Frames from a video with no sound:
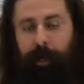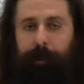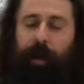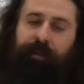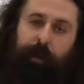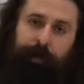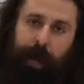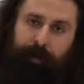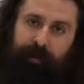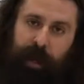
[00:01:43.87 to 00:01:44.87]
Now,
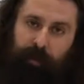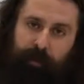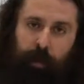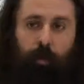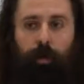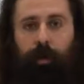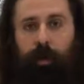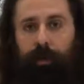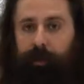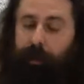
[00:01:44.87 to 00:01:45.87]
sometimes the silencer will
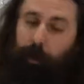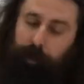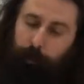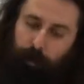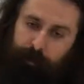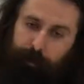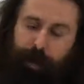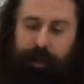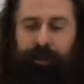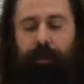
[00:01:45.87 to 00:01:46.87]
cause a little bit of point of
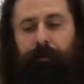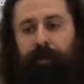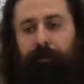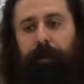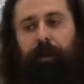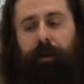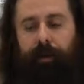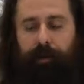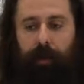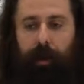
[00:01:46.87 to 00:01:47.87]
impact shift just
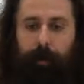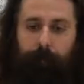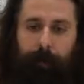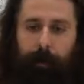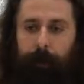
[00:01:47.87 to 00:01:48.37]
because of,